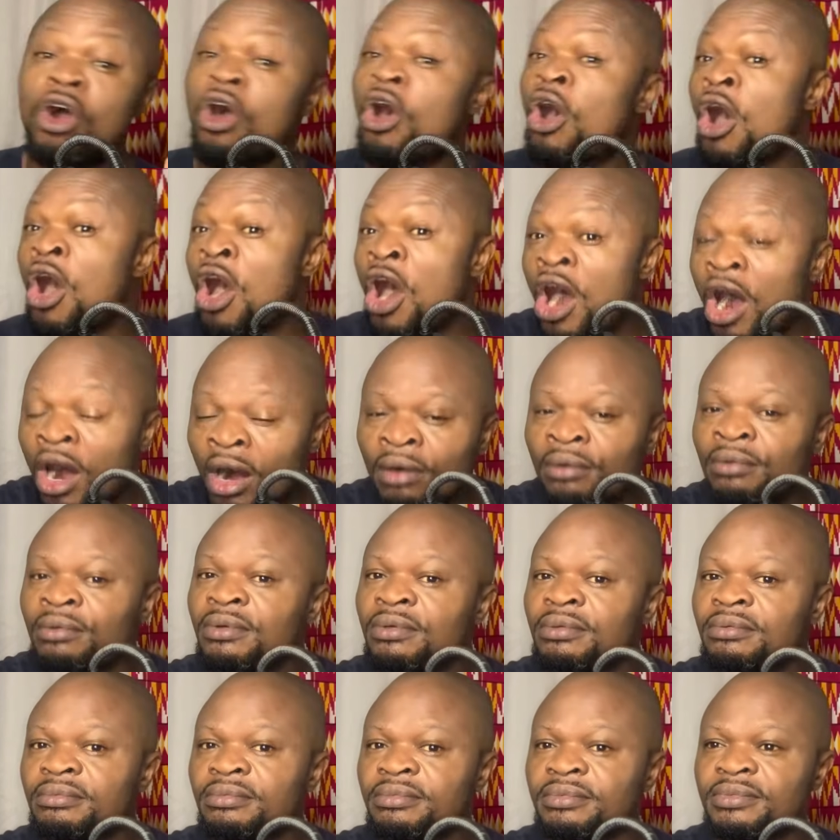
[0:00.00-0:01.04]
Or
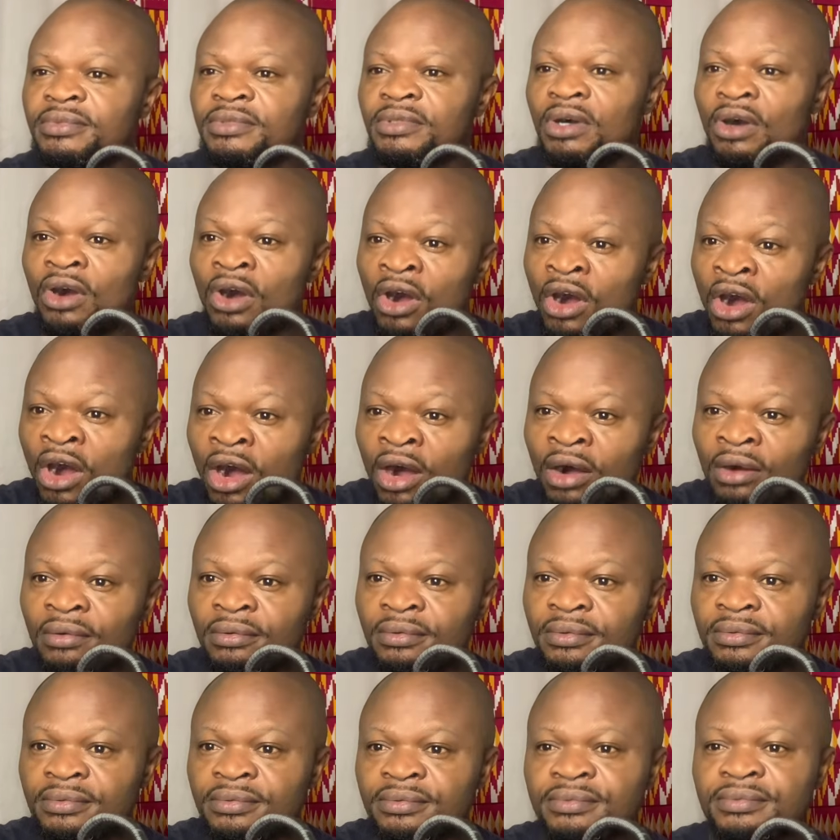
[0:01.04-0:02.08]

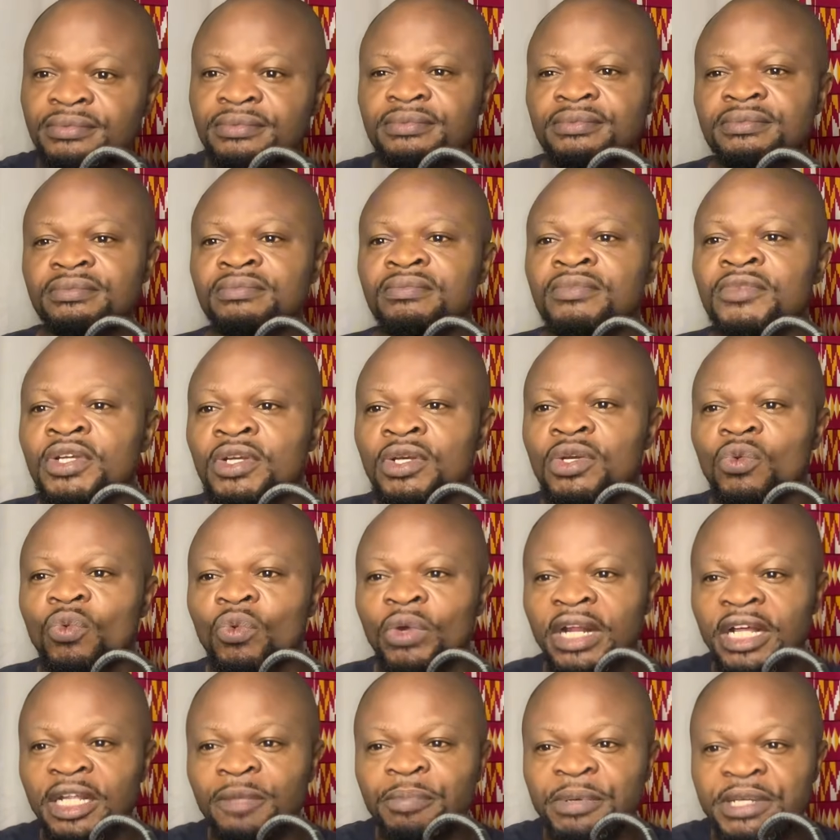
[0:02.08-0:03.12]
will
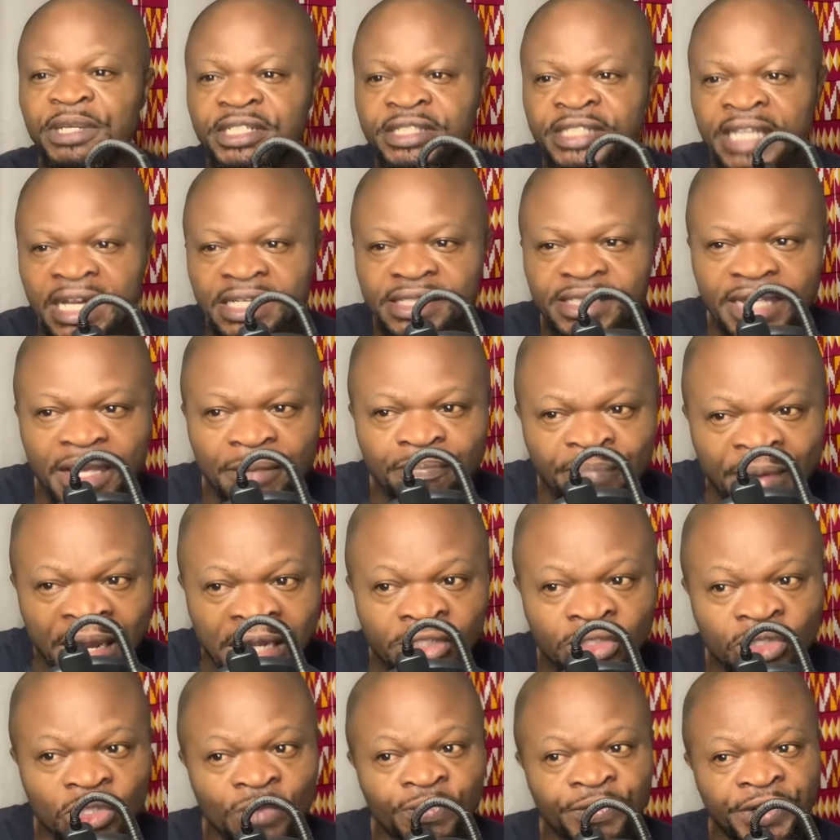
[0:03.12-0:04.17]
it be just a
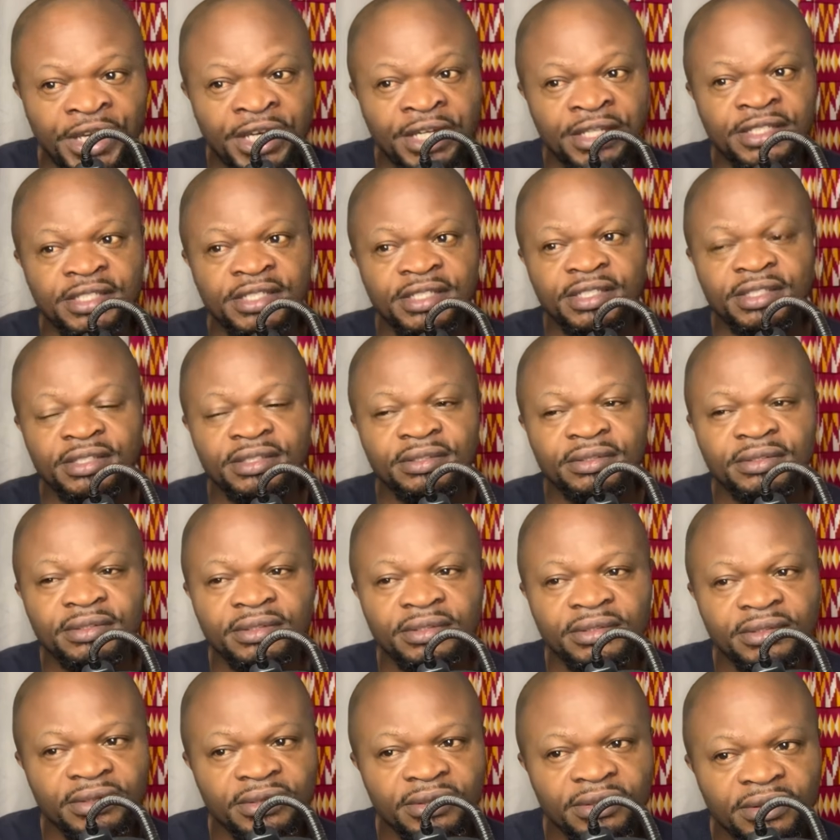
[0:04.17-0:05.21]
bunch of kids
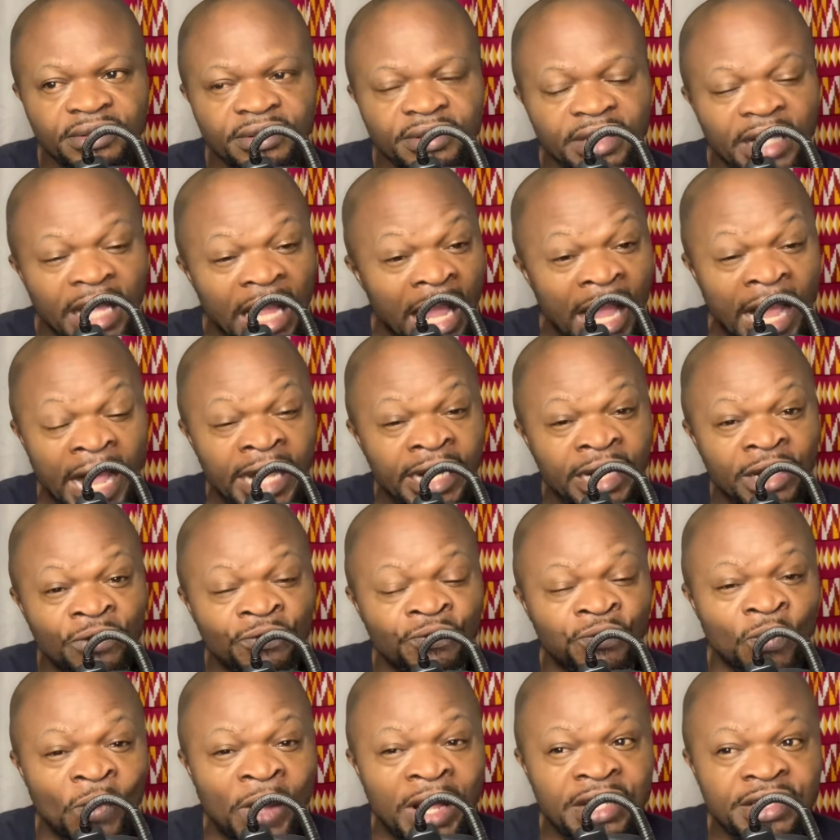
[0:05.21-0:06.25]
and
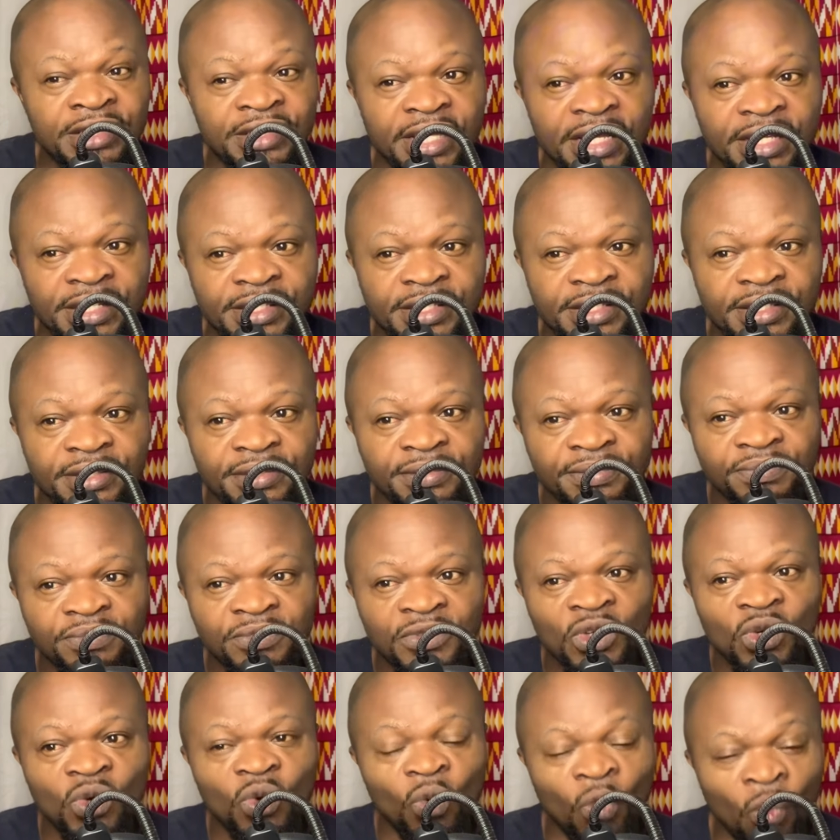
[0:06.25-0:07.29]
influencers
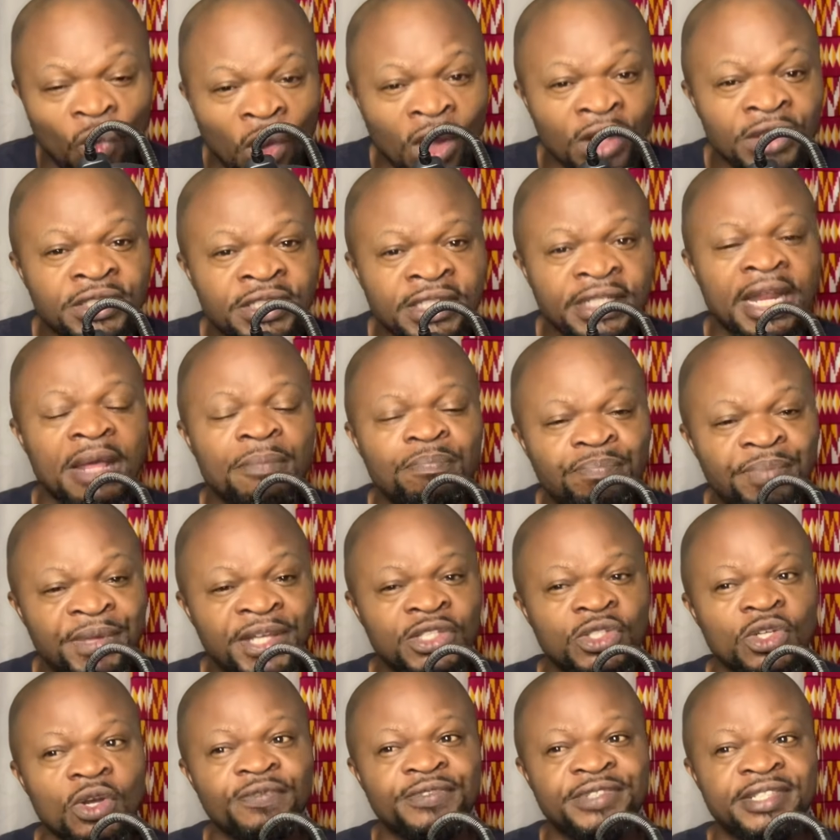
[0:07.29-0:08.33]
wanting a
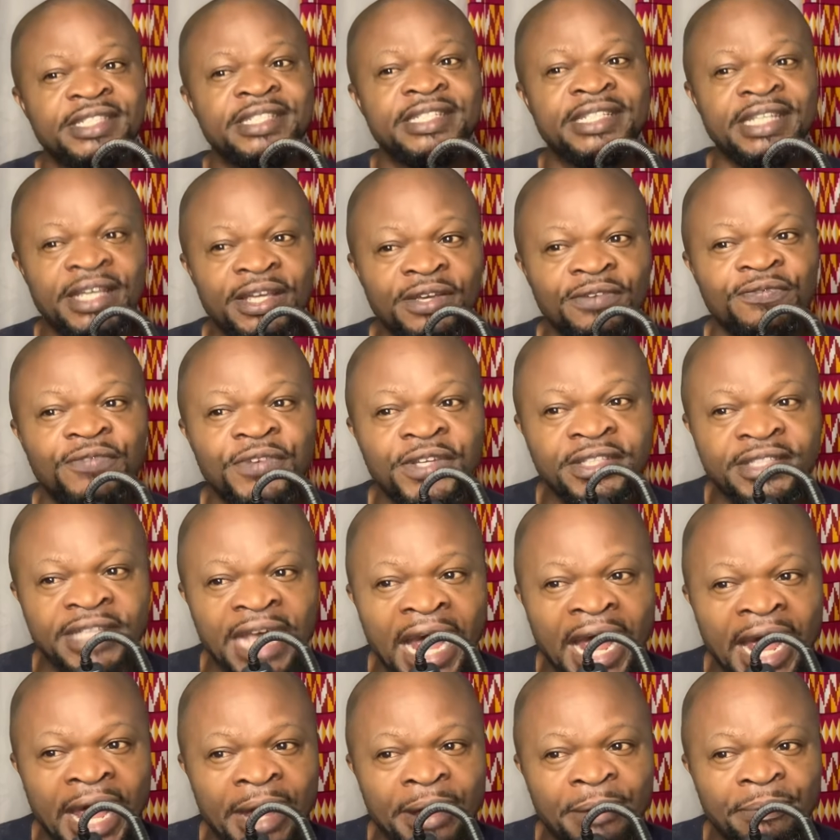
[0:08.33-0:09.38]
bit of TV
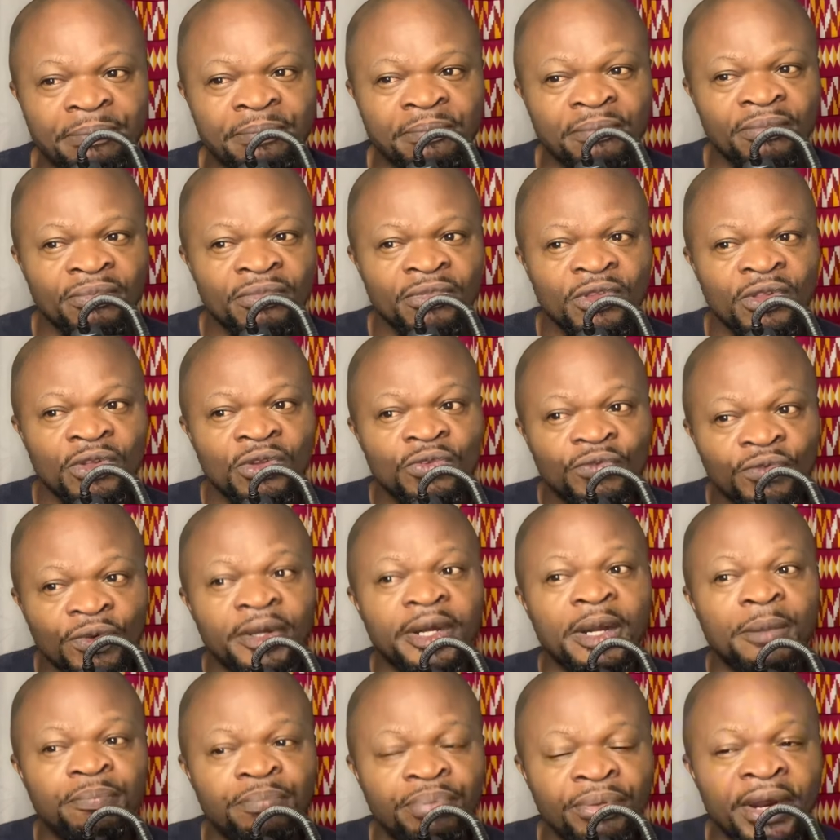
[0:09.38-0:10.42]
time from
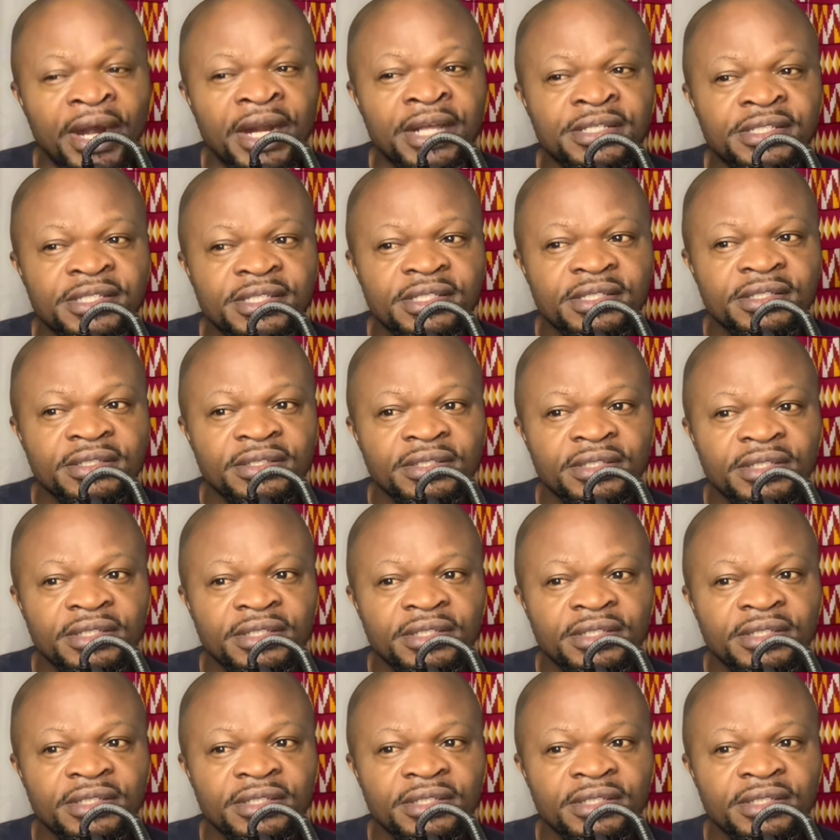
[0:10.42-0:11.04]
the press